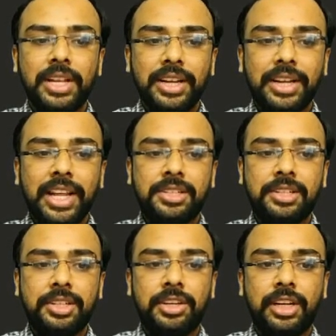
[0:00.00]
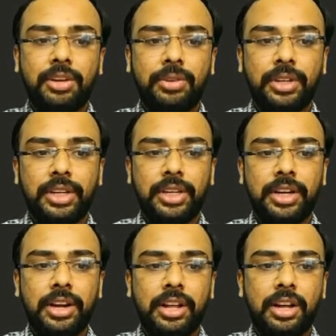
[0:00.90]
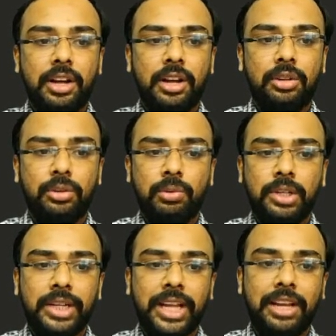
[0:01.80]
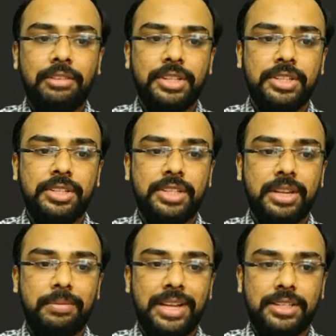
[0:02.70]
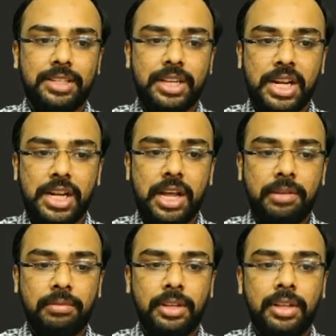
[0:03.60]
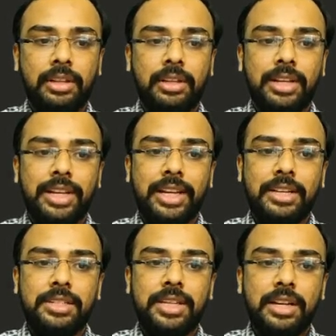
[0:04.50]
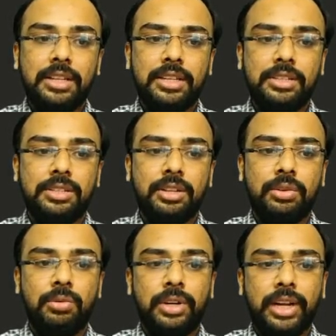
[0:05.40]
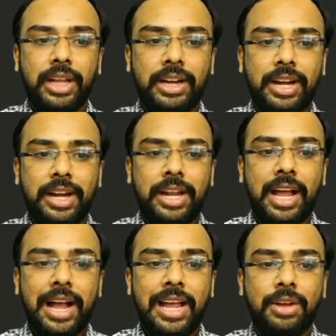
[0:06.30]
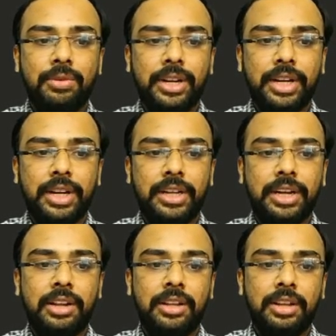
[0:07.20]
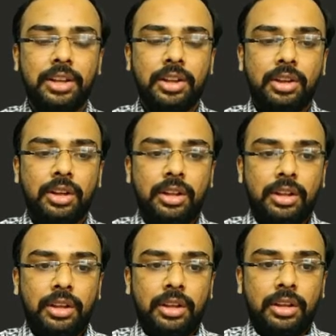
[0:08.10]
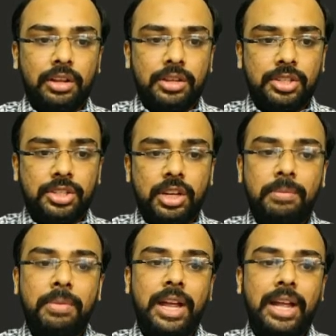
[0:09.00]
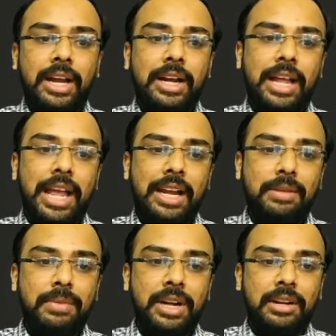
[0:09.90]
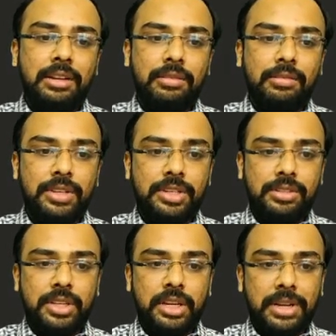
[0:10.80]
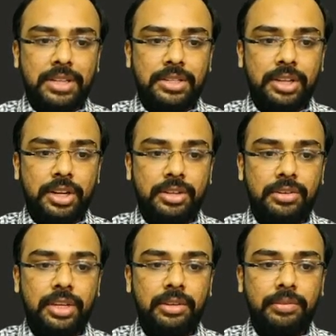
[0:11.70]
Next, here I have created a root tag which is named as data. Inside this root tag data, I have created sub element which is named as country,